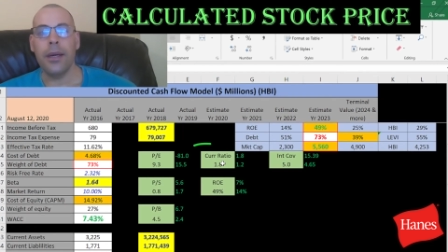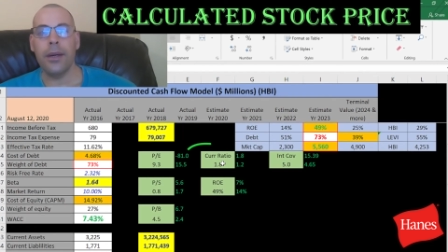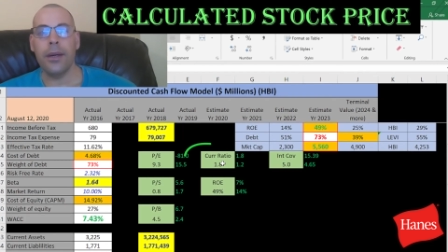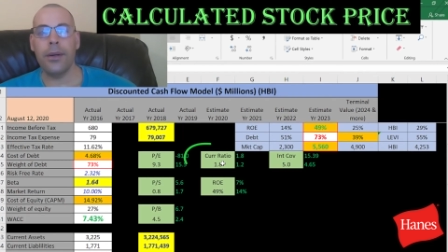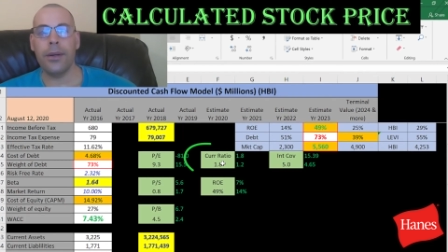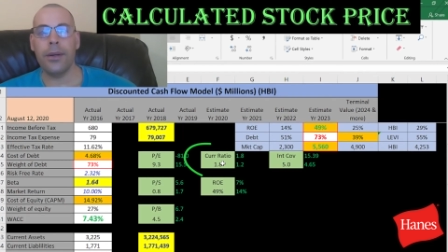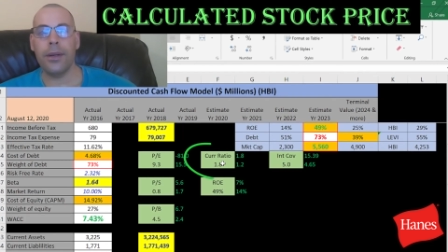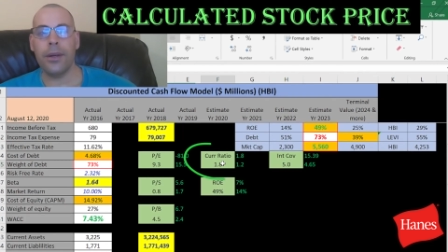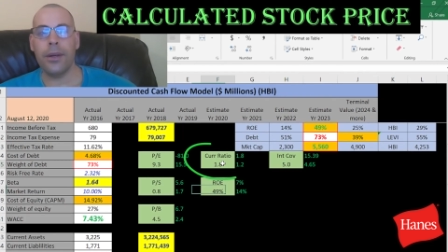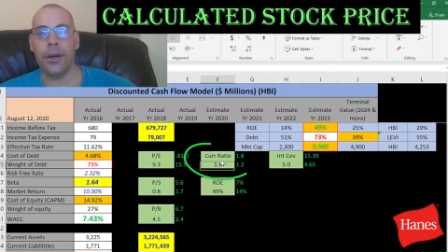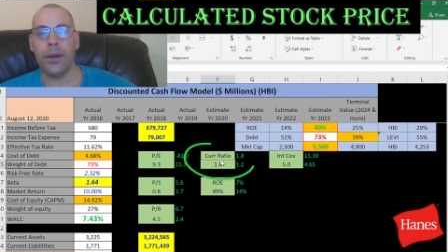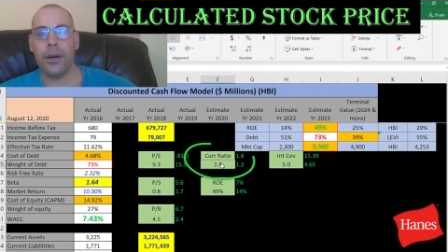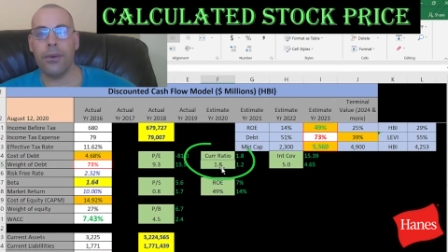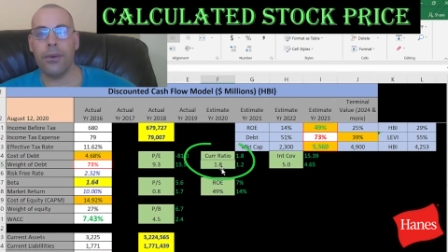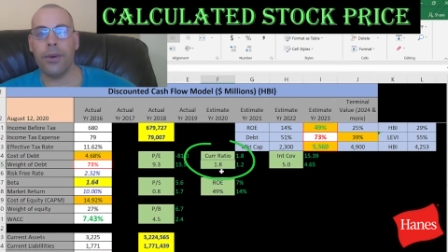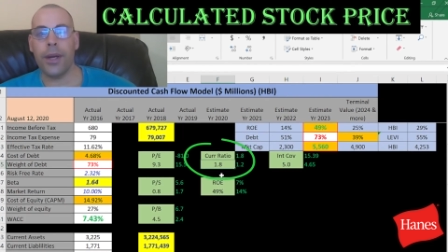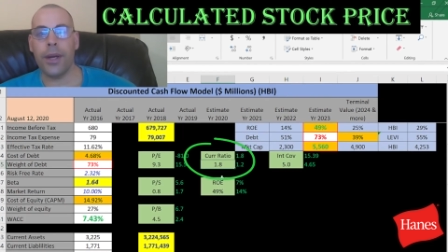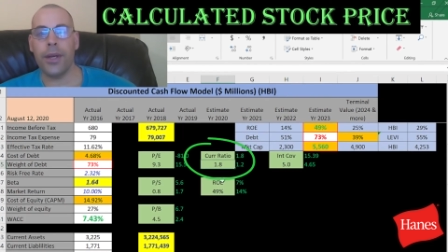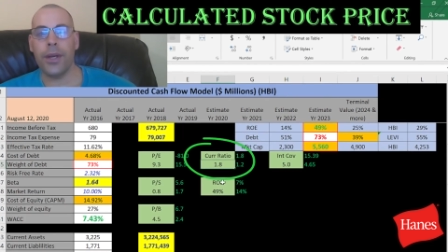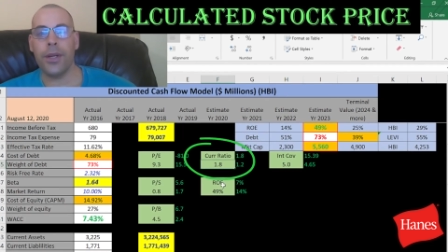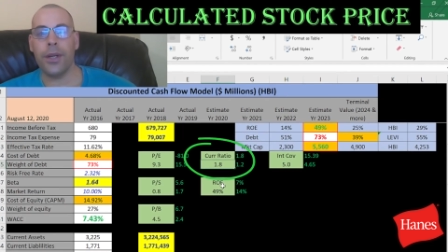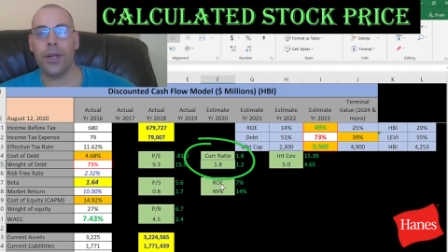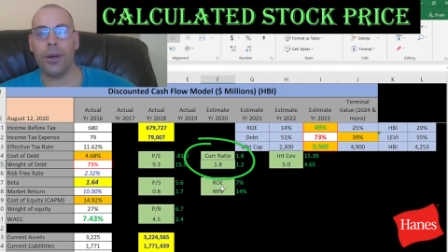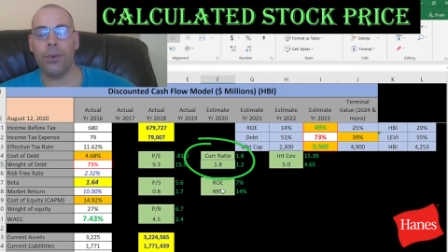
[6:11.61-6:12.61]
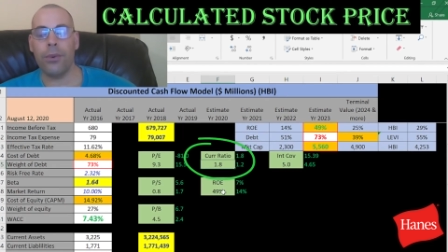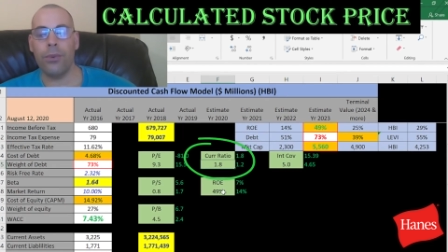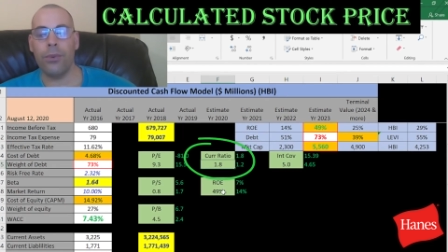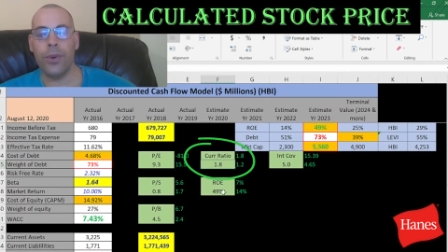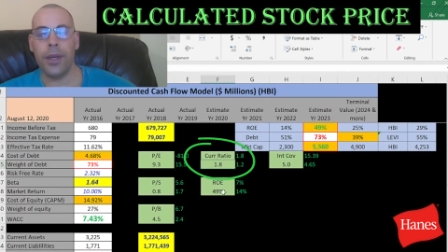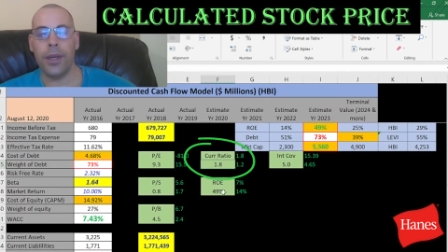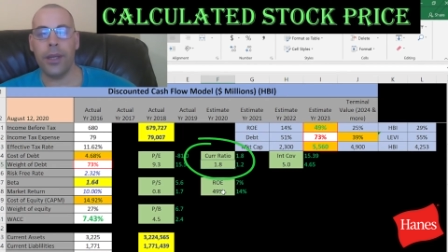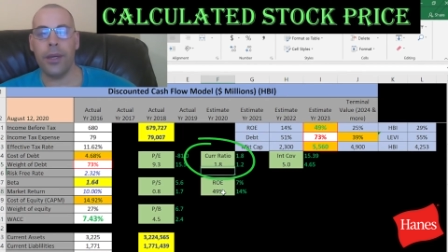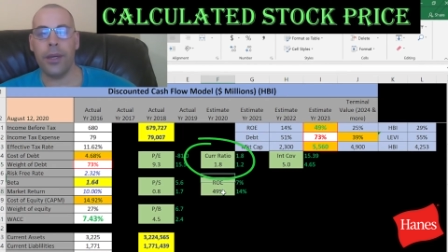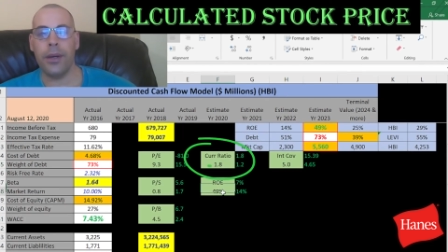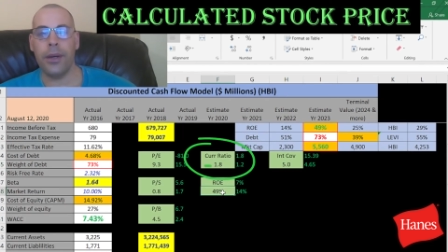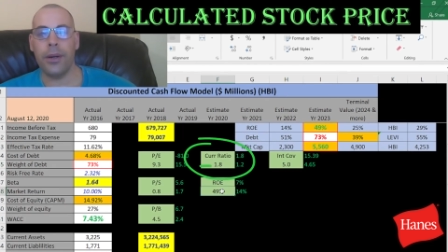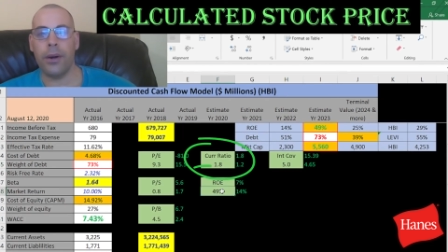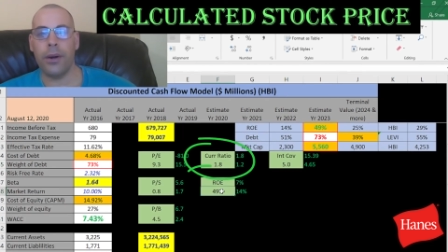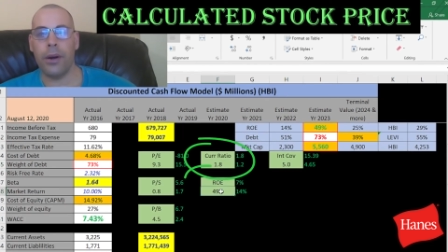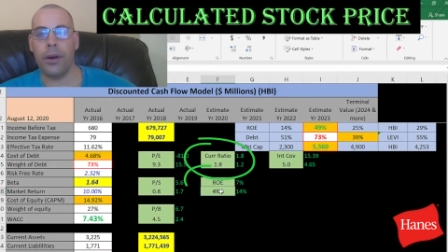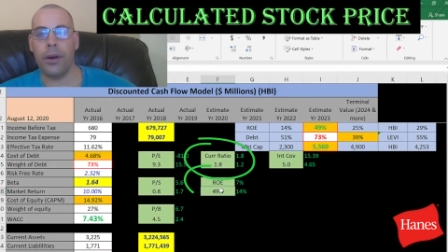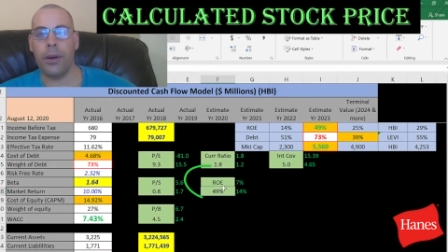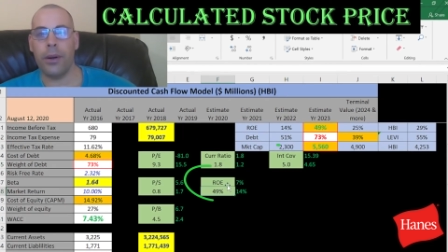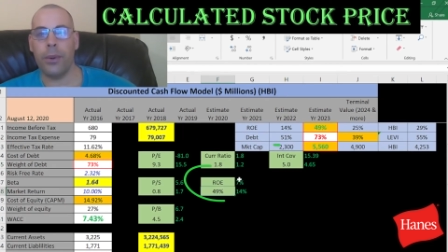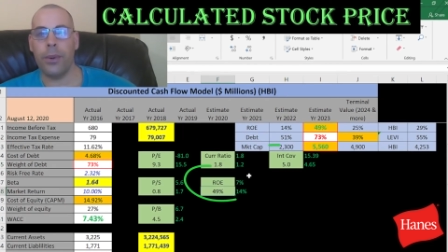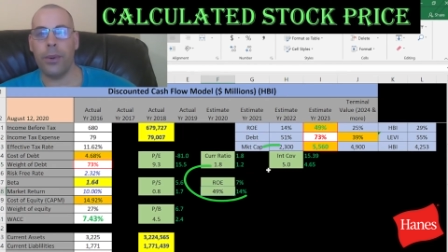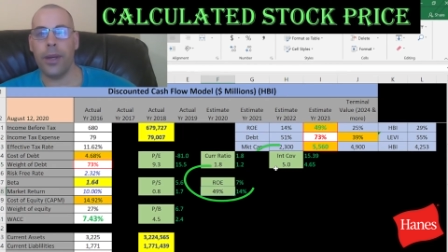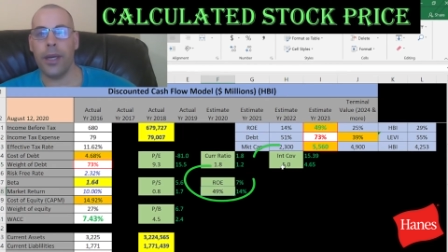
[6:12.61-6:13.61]
Good current ratio, really good
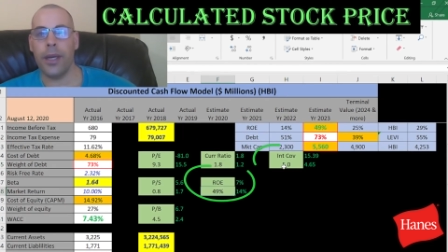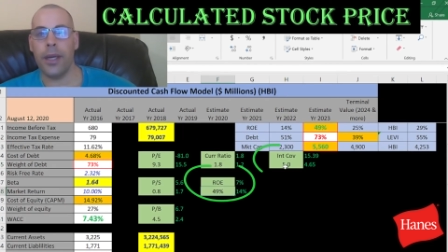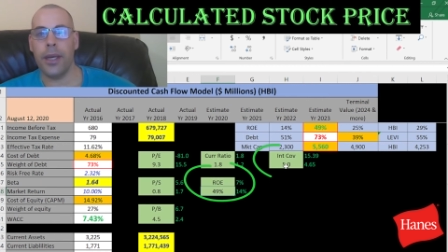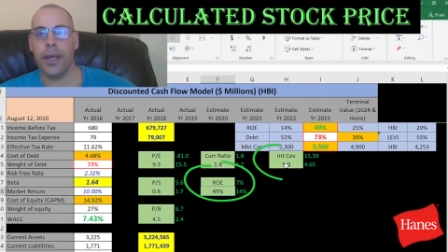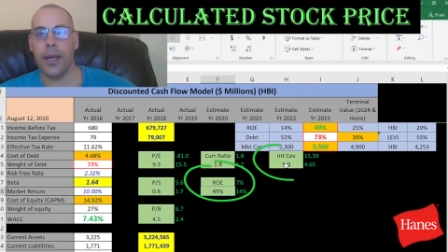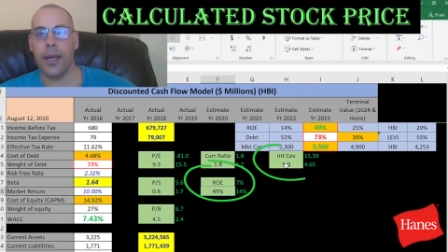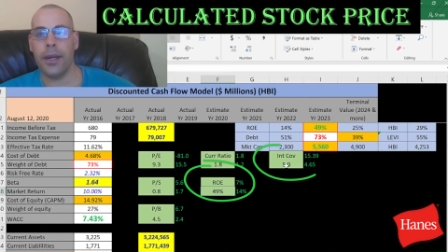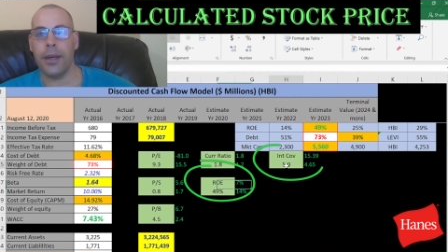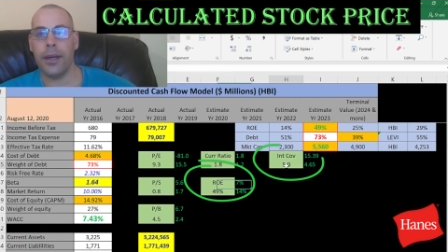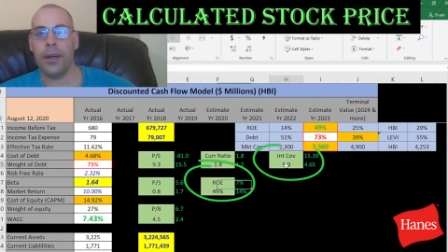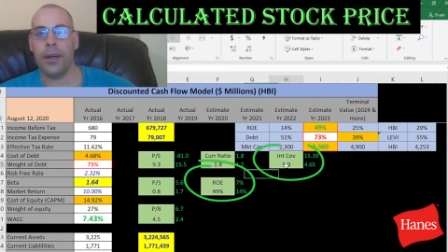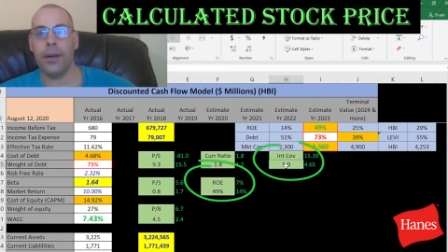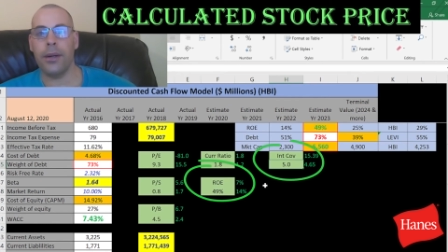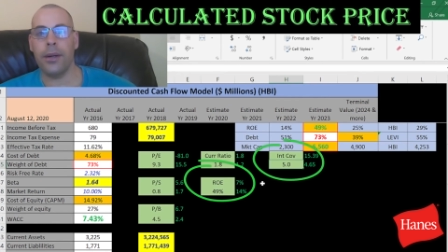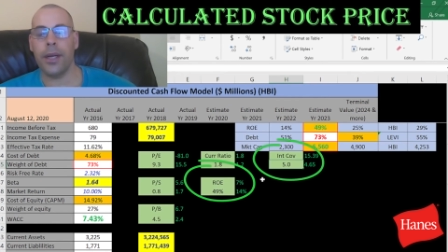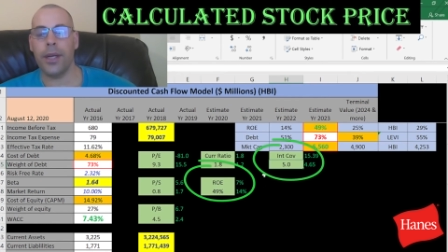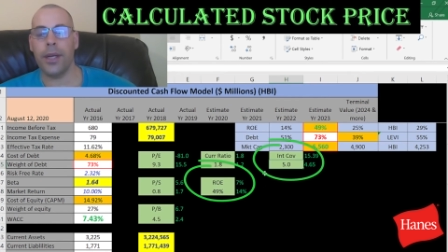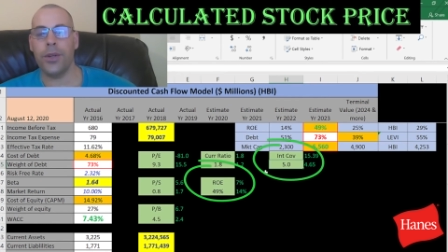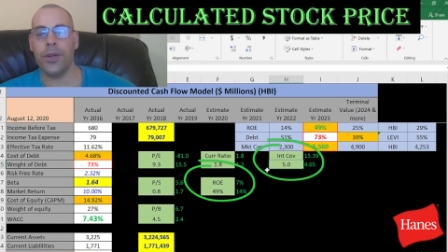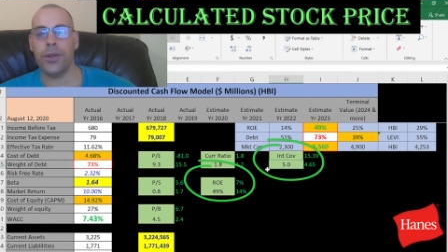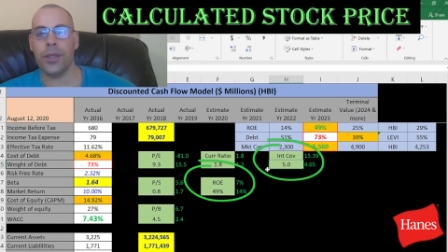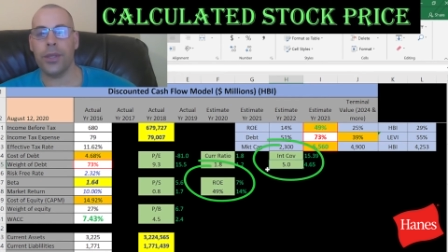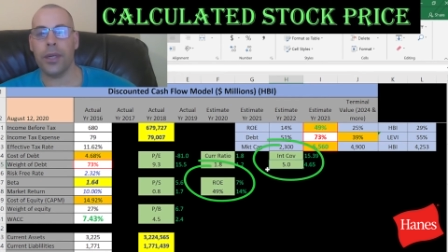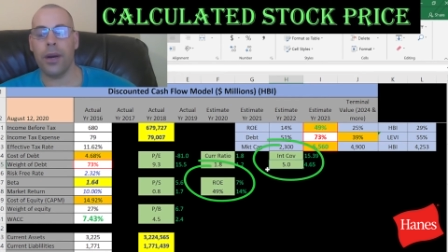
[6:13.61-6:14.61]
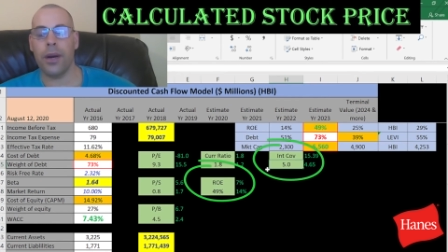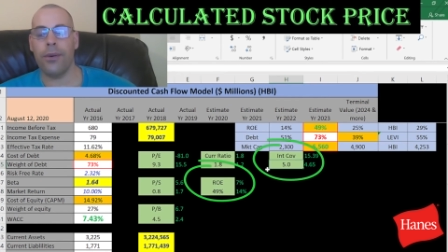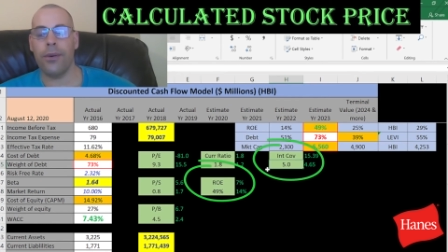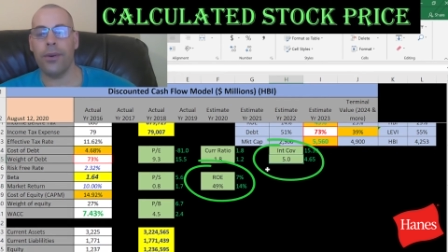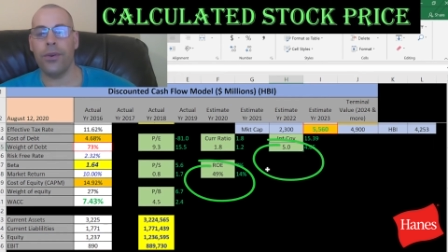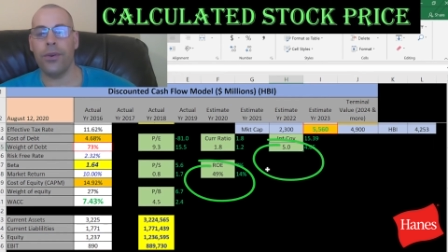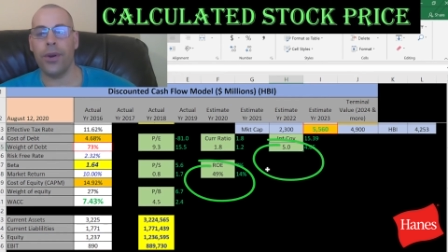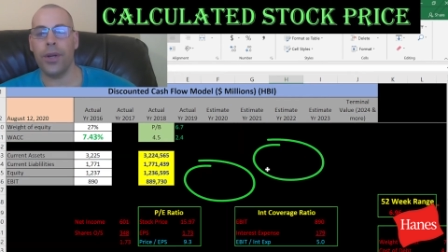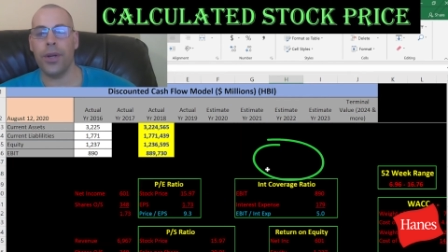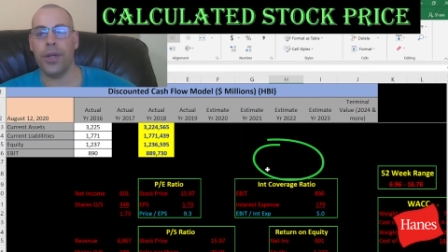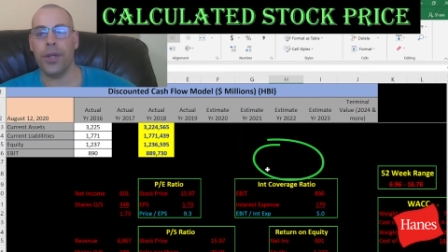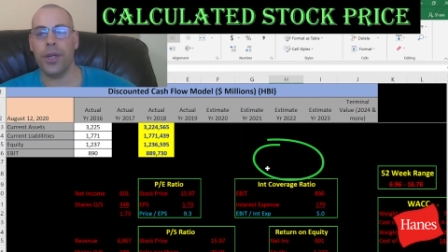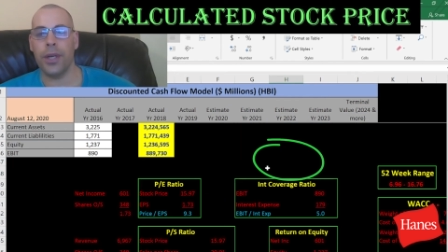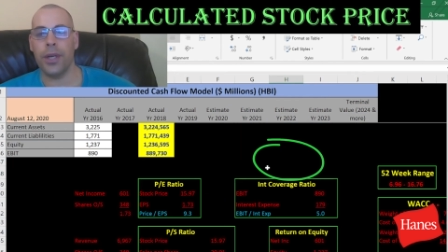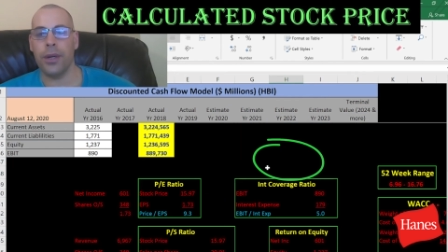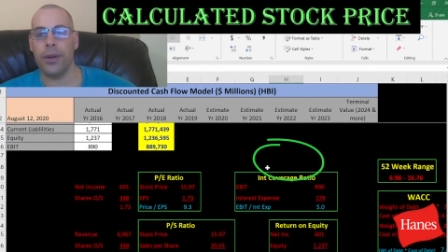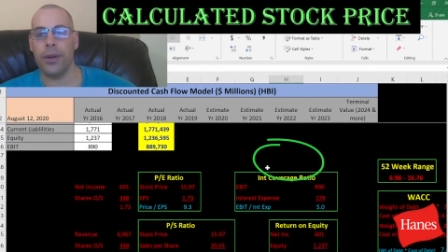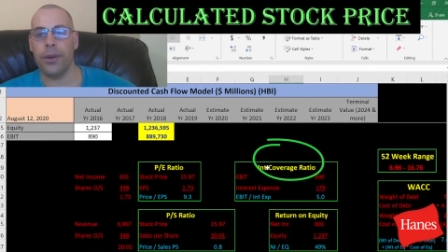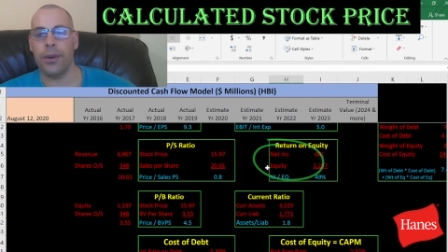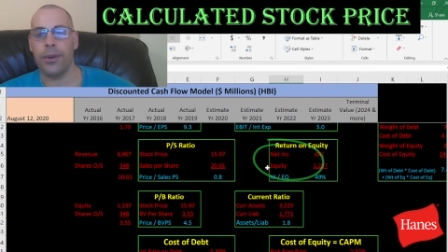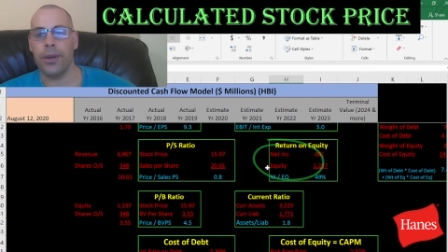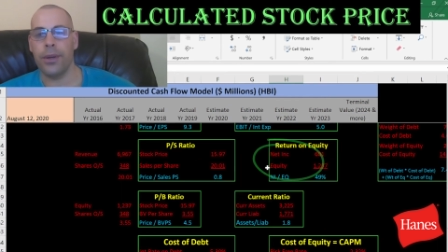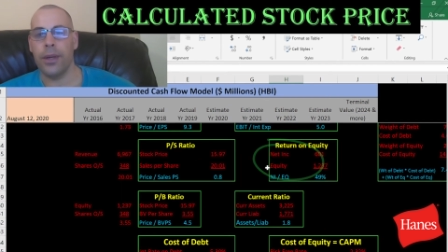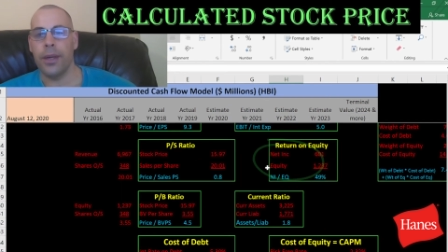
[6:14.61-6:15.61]
R O E, and a good interest coverage
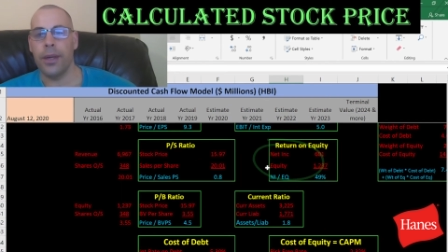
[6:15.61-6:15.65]
ratio.